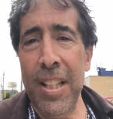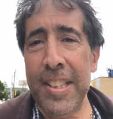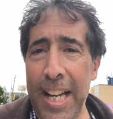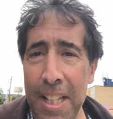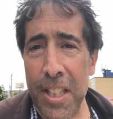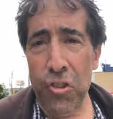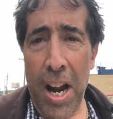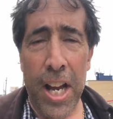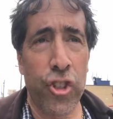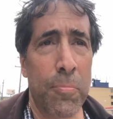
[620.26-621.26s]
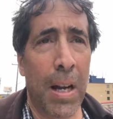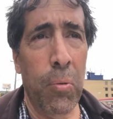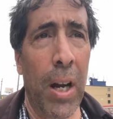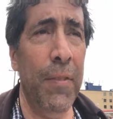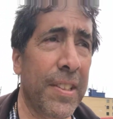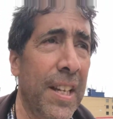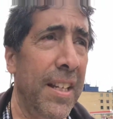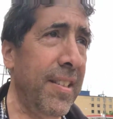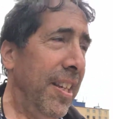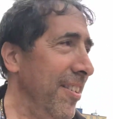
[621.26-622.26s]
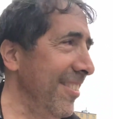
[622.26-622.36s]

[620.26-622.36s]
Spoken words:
take out the trash. My wife says,